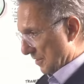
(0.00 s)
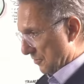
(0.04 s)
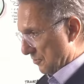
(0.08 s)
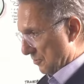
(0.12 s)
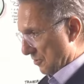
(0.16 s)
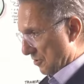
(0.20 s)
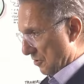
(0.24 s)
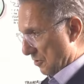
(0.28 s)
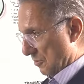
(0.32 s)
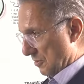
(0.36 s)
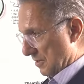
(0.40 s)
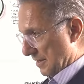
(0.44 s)

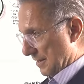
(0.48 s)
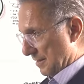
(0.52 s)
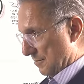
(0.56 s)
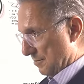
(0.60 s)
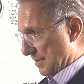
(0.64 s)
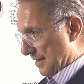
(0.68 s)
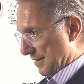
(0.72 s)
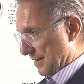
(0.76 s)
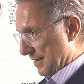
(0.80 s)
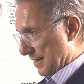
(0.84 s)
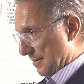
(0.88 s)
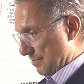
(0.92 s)
want to go a
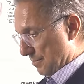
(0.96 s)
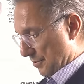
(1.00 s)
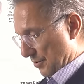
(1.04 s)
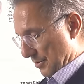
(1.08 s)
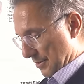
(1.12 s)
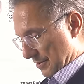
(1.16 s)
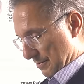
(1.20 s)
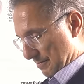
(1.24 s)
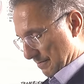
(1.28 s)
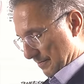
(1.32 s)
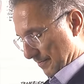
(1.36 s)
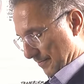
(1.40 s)
little bit
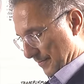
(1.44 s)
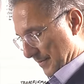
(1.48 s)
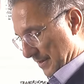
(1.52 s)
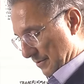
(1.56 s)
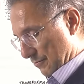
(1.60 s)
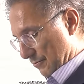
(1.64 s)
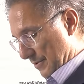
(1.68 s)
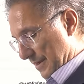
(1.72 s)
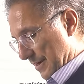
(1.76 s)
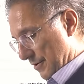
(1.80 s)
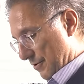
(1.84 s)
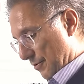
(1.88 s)
deeper,
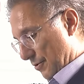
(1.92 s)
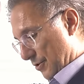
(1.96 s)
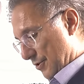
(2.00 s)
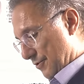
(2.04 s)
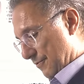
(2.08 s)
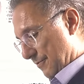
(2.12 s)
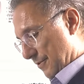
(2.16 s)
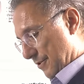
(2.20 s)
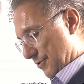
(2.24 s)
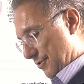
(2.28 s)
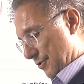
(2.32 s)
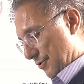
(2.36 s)

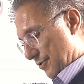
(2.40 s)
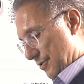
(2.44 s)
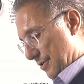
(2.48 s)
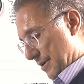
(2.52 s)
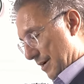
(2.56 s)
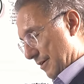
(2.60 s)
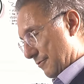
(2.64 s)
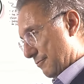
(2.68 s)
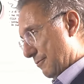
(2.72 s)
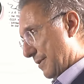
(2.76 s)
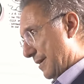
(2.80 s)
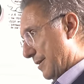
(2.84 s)
recourse
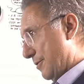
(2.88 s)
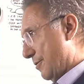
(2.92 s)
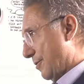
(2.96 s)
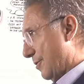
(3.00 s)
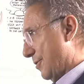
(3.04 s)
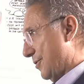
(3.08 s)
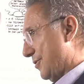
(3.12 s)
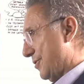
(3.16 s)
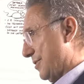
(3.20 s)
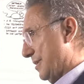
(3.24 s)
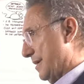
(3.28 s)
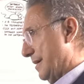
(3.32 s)
versus
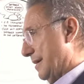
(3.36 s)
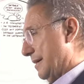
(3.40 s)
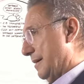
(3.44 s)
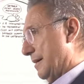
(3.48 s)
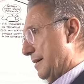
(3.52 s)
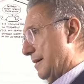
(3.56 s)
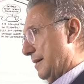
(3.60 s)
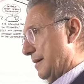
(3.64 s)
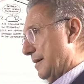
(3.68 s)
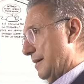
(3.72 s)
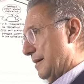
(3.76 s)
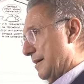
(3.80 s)
non-recourse,
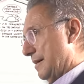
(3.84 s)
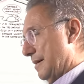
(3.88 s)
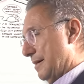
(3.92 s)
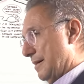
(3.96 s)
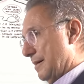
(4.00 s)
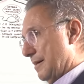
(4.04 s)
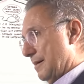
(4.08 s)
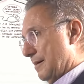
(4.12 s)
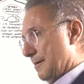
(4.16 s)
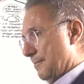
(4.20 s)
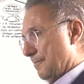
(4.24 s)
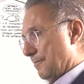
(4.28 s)

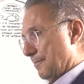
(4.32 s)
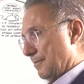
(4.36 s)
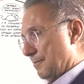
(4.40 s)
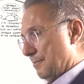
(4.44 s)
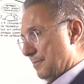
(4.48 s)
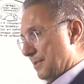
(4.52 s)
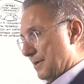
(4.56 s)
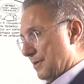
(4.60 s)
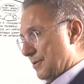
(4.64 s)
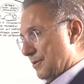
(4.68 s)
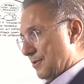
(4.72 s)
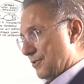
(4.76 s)

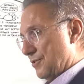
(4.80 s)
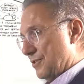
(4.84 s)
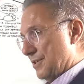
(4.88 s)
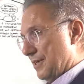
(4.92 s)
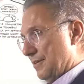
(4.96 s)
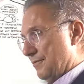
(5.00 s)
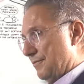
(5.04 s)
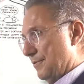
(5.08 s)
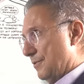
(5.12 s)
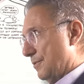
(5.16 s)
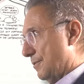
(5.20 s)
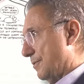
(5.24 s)
mm-hmm.
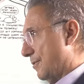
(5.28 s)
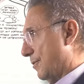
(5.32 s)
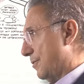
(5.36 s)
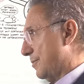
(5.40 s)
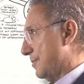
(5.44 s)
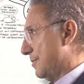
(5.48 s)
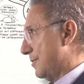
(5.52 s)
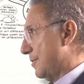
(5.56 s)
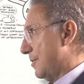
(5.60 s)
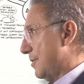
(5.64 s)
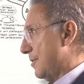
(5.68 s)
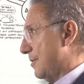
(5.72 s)
Because if you
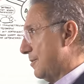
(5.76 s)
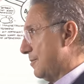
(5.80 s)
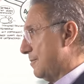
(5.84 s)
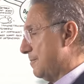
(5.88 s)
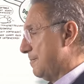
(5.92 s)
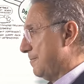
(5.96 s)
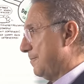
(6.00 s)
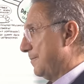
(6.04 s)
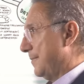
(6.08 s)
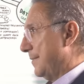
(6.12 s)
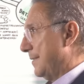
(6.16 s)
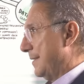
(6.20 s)
don't
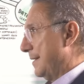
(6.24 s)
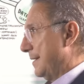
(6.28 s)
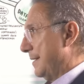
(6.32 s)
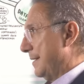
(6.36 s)
know